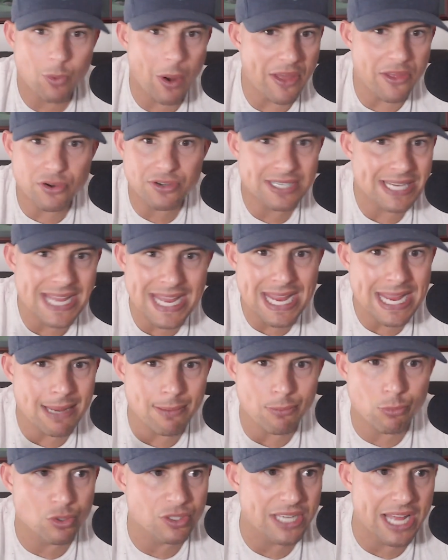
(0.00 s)
why their
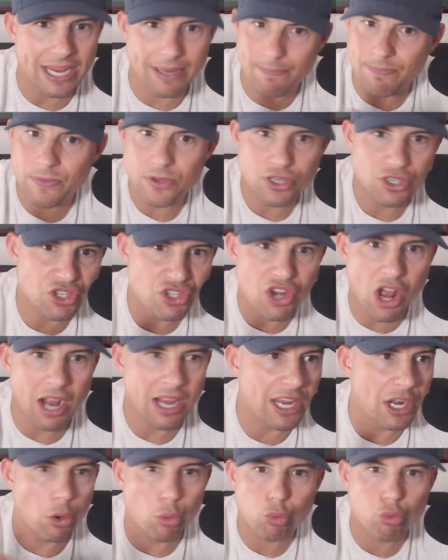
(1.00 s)
team was, like,
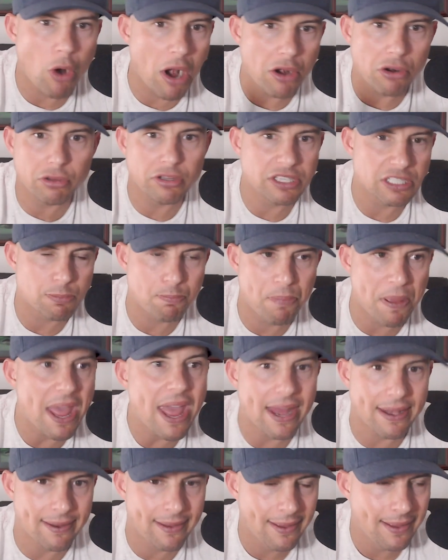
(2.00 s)
stuck in a rudderless
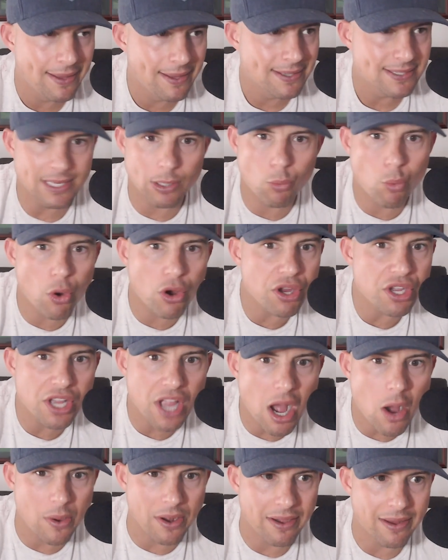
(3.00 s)
pit. It's like, where are you
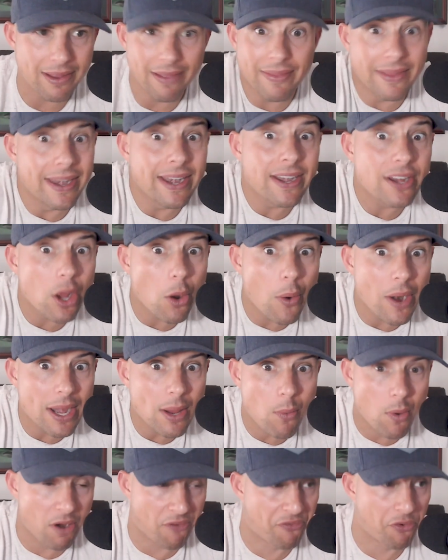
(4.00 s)
going? And they didn't go
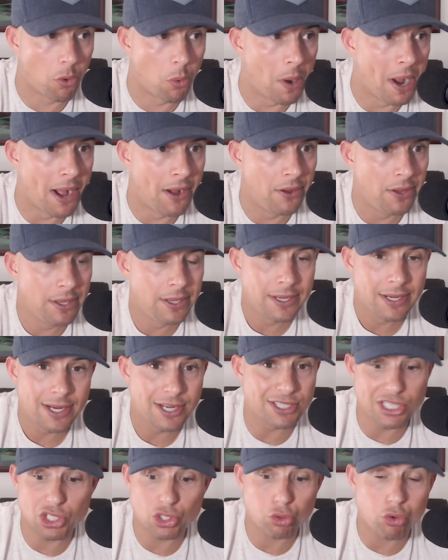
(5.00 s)
anywhere for a while
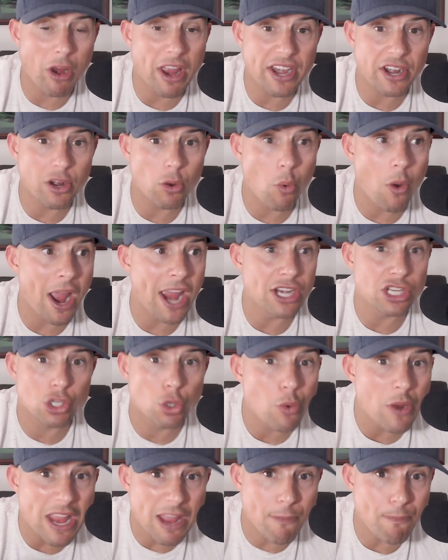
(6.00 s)
because he traded away
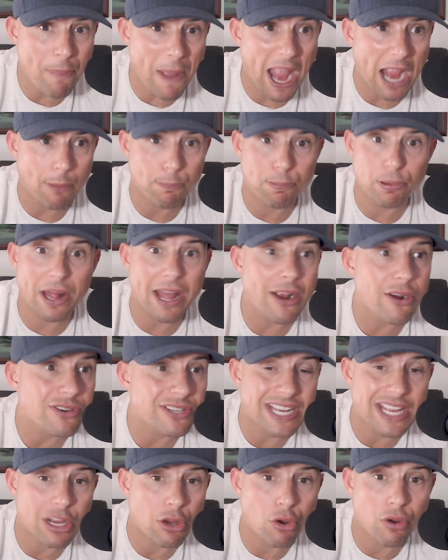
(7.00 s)
two impact players,
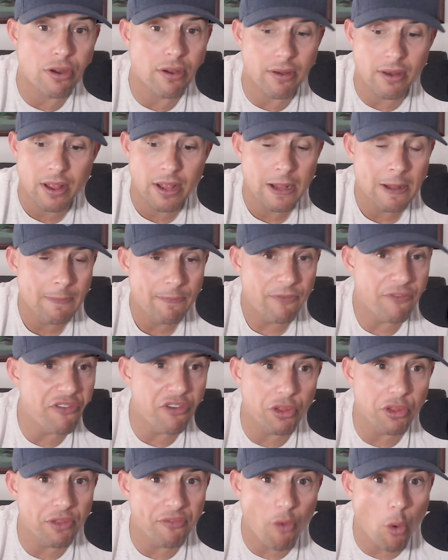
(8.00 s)
and he couldn't
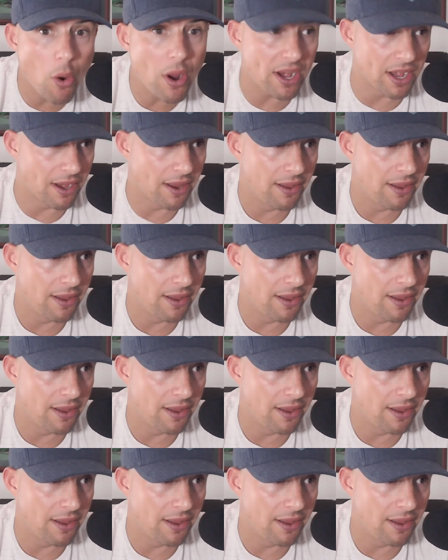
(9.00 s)
fill the void.